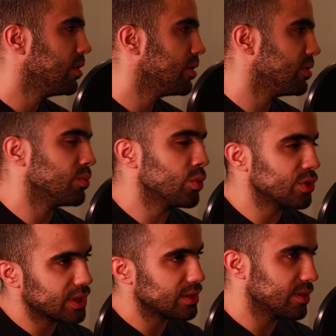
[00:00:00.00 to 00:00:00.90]
In most
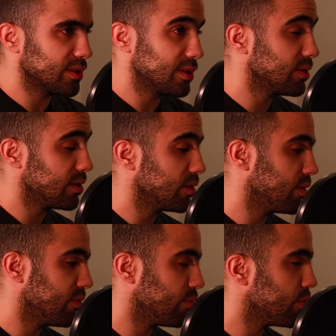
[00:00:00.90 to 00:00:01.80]
cases, it's easily to
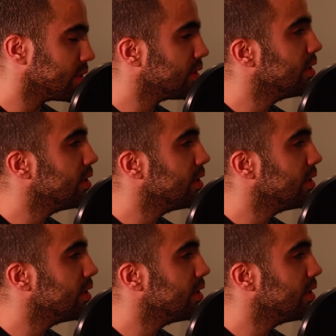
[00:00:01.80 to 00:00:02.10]
avoid